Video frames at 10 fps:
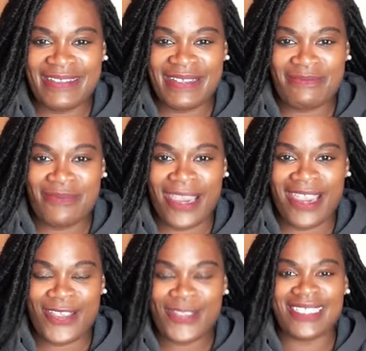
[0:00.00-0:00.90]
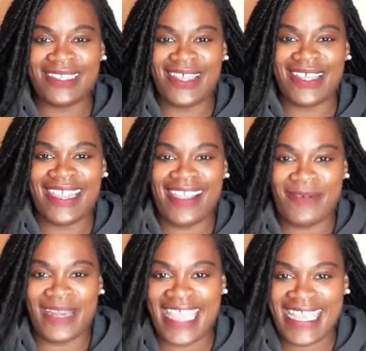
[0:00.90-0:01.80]
Bree, are you still on there? I
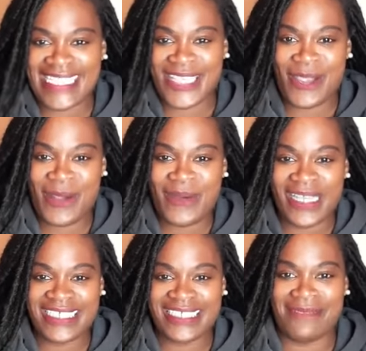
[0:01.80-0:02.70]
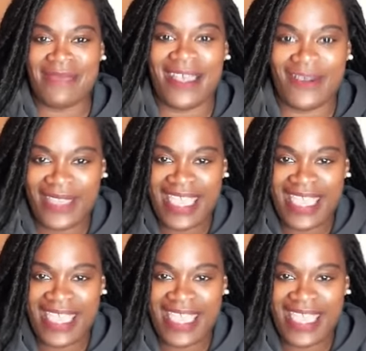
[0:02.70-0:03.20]
want to answer your question about